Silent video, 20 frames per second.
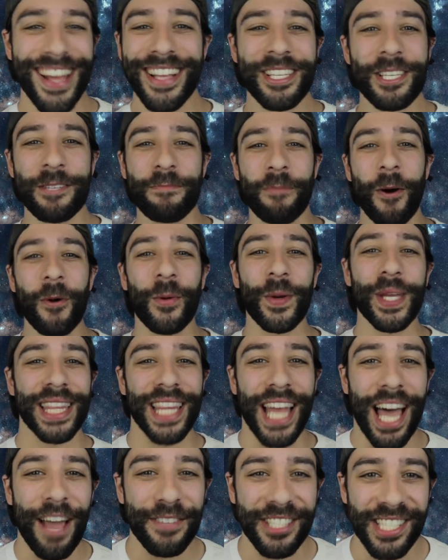Spoke with
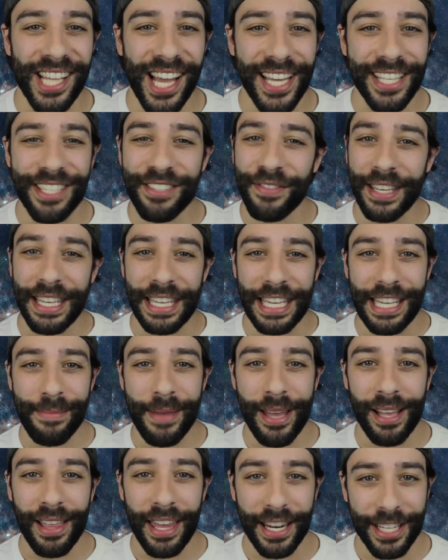Live Science via
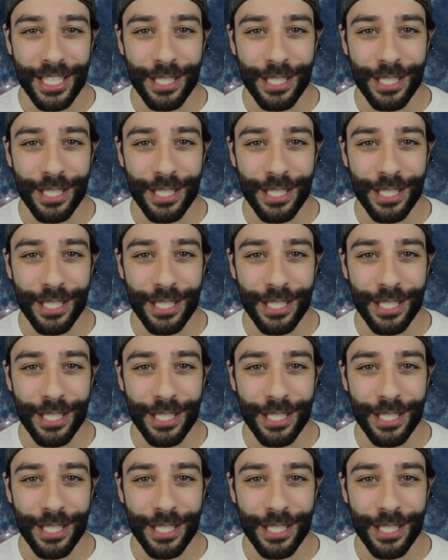email and